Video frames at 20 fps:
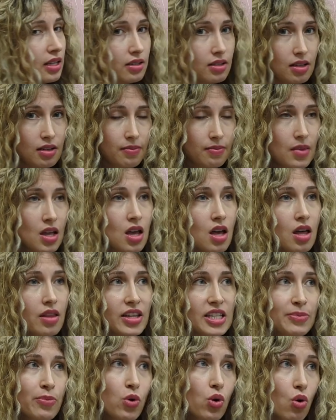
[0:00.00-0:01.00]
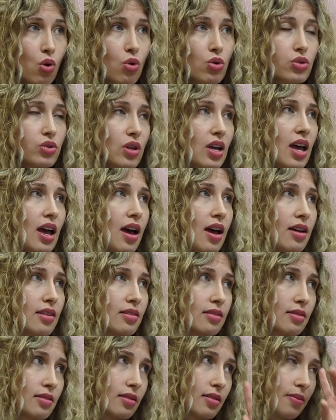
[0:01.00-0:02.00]
plenty. This book also
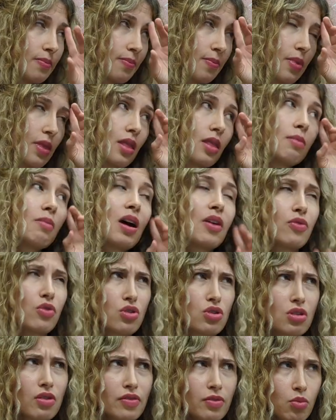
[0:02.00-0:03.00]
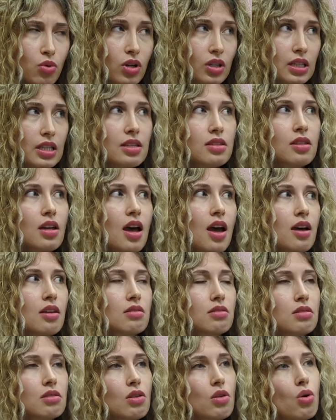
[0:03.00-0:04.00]
has, my version of the book at least,
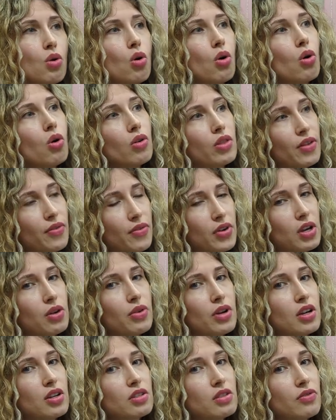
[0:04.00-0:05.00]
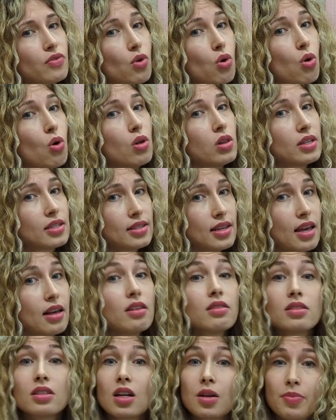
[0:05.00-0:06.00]
has the fingerings for all the
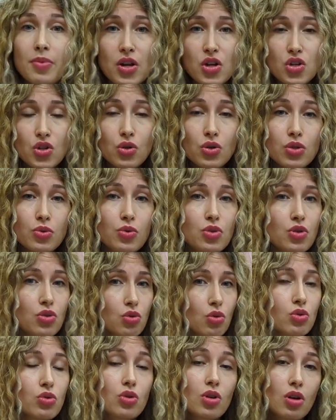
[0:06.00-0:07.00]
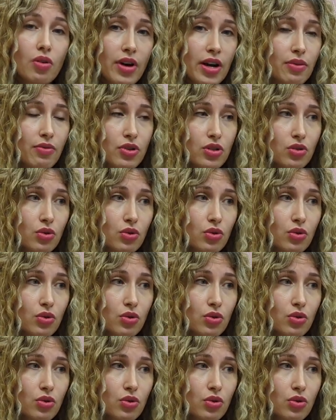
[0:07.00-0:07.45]
scales and arpeggios, which is also a great